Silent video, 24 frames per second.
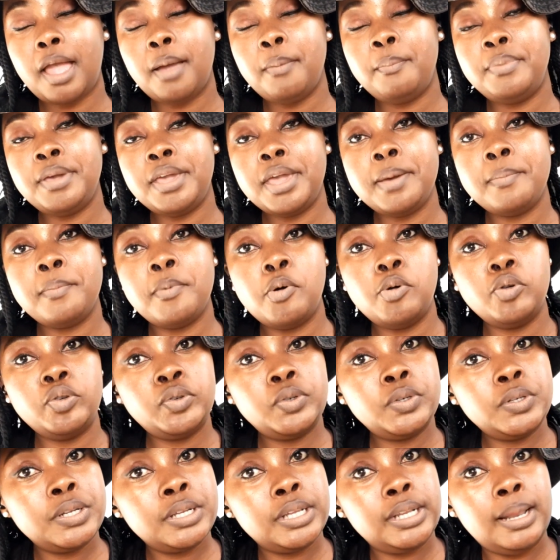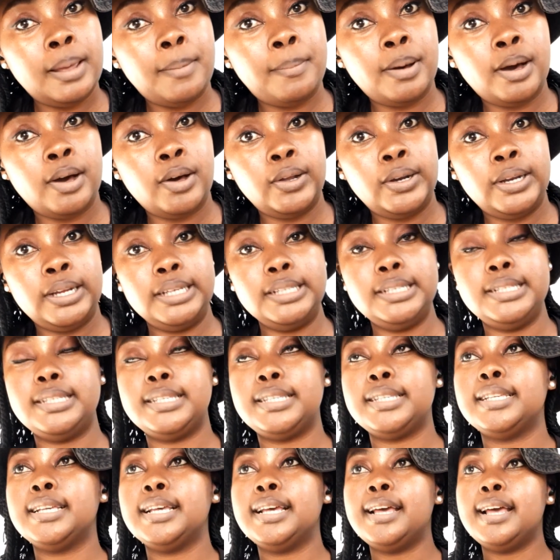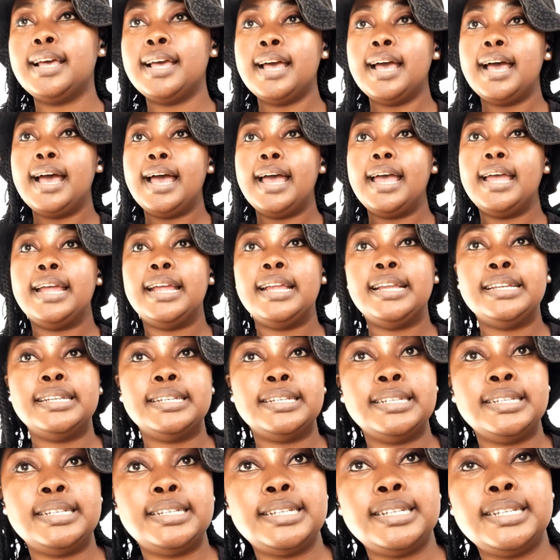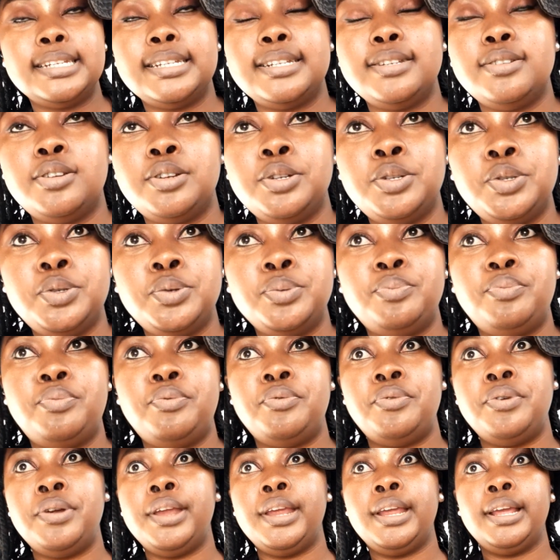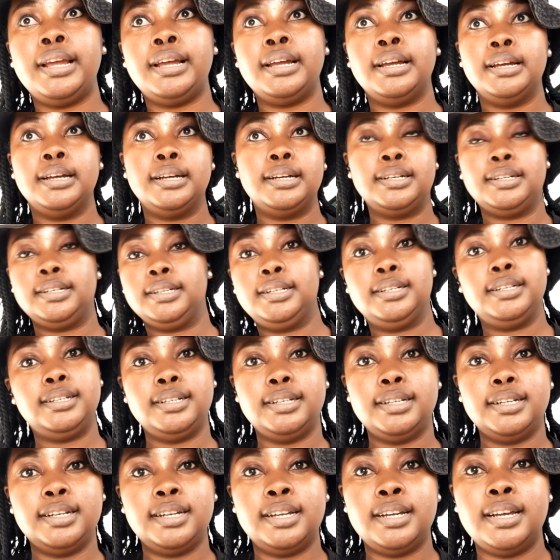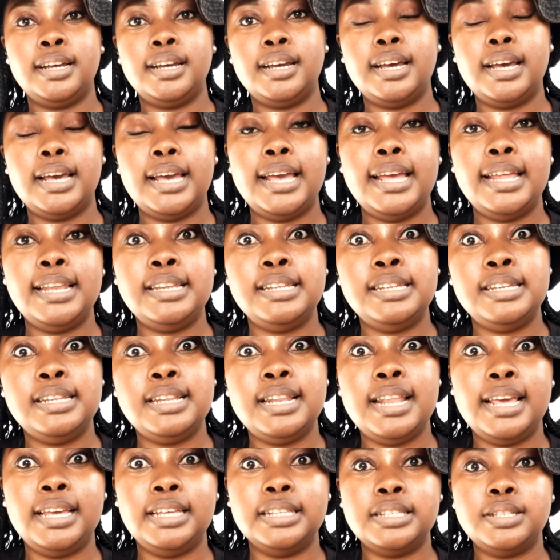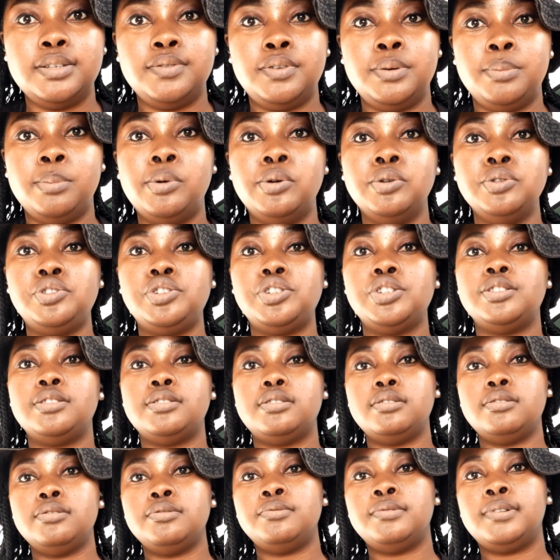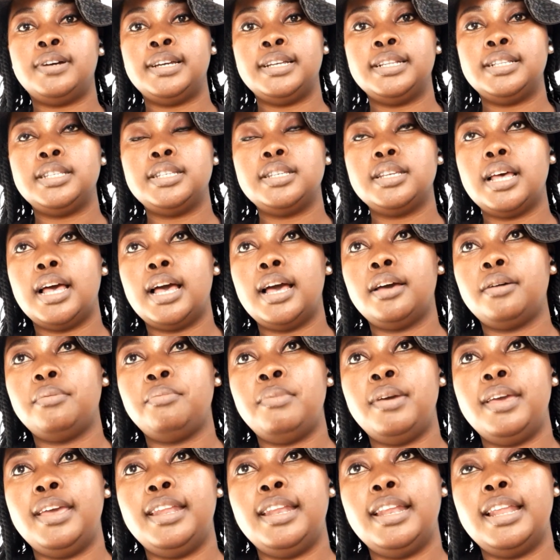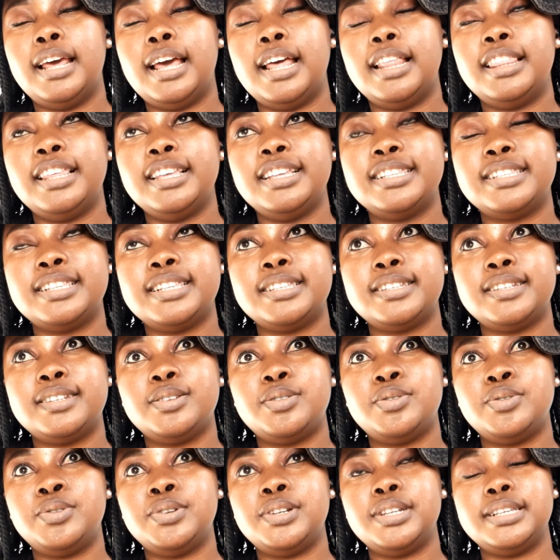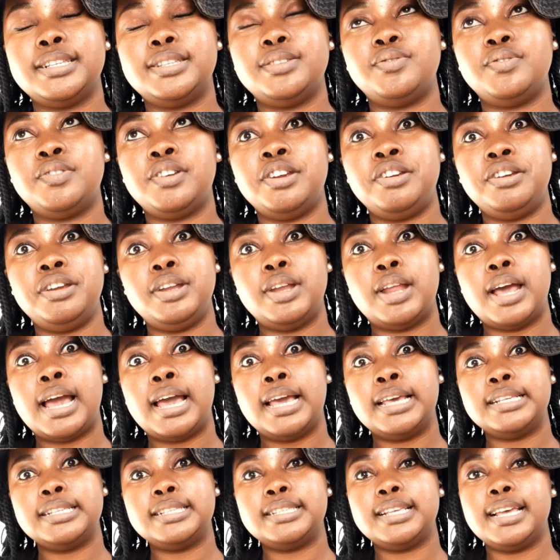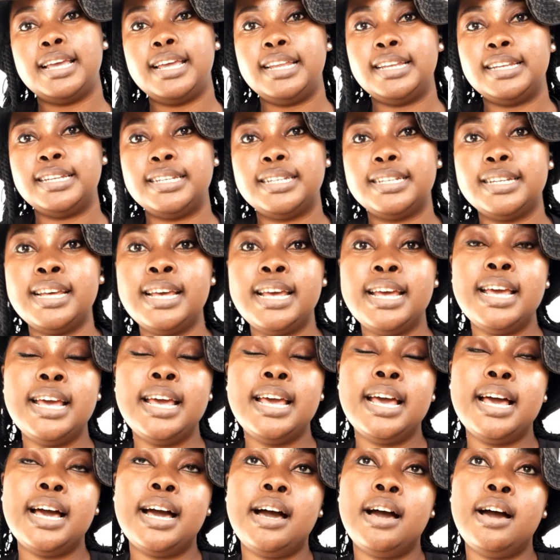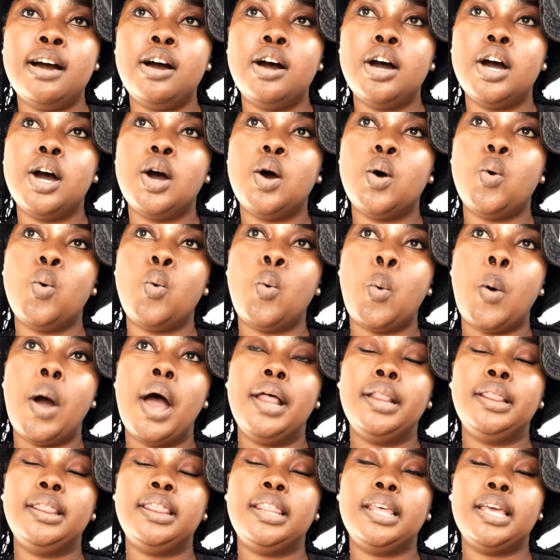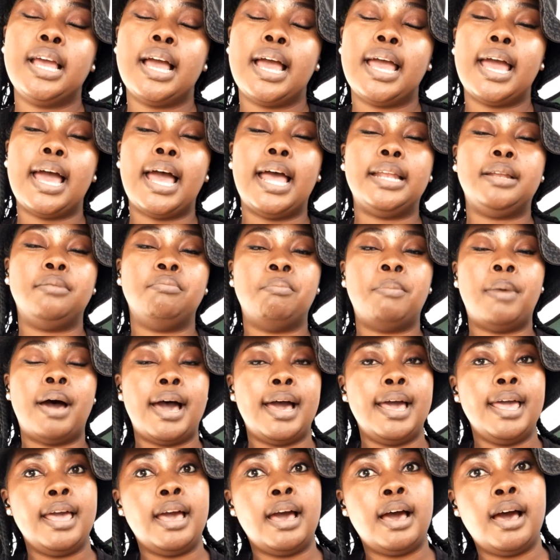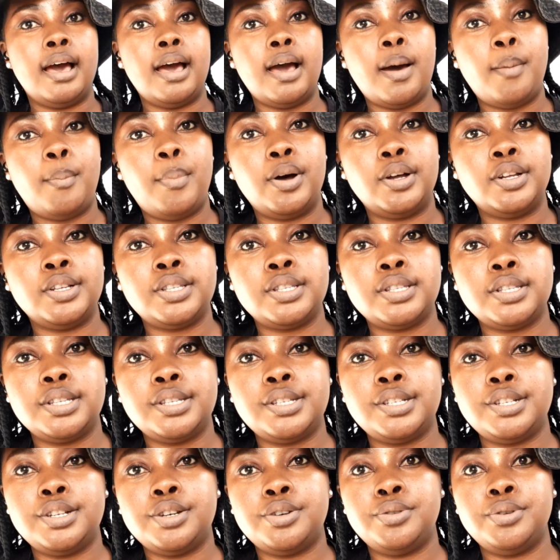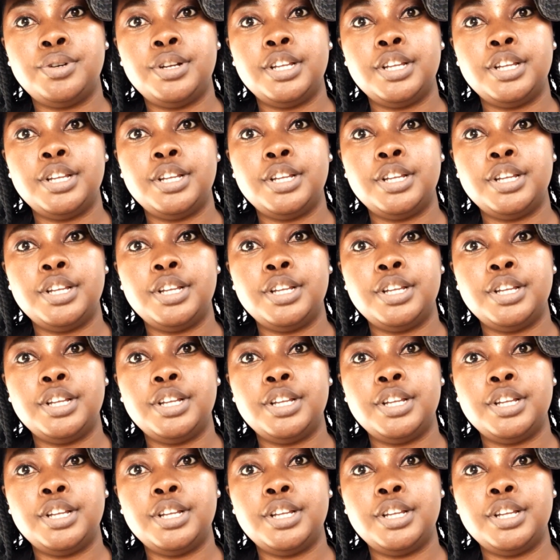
be emotional about it, and not to bring any negative emotions to it. Ah man, I think sisterhood is very nice. And one thing I admire about sisterhood,